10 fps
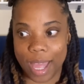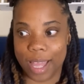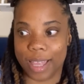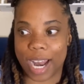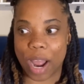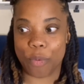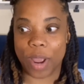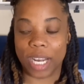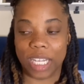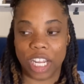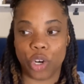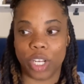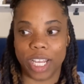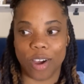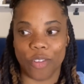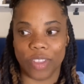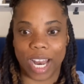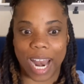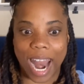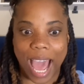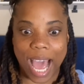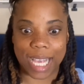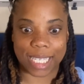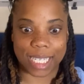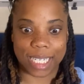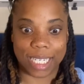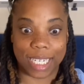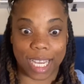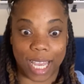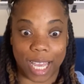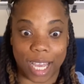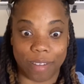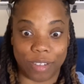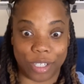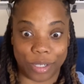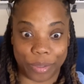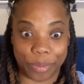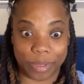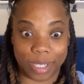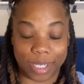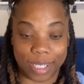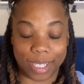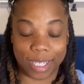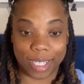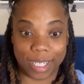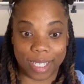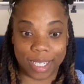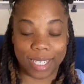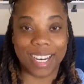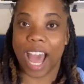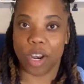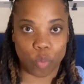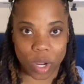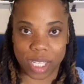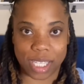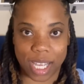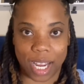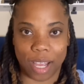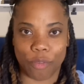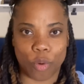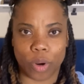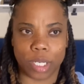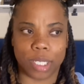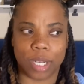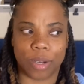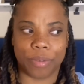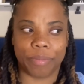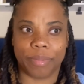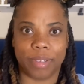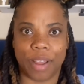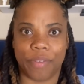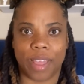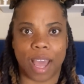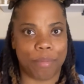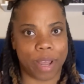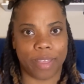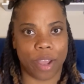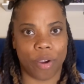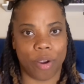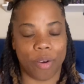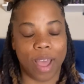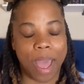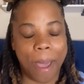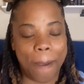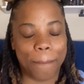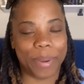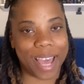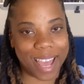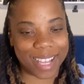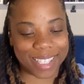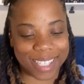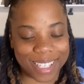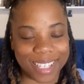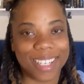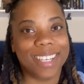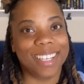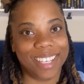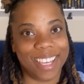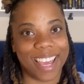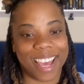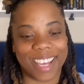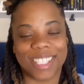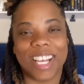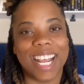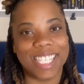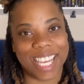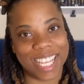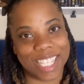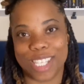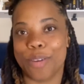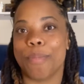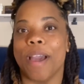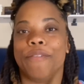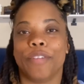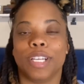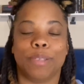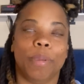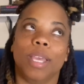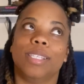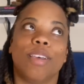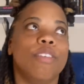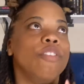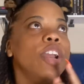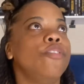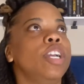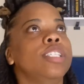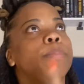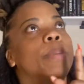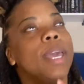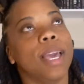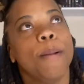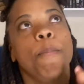that I read literally on the last day of June. Not in one sitting, of course. No, never that. I'm not that girl. But yeah, so let's get into my first pick. So the very first pick,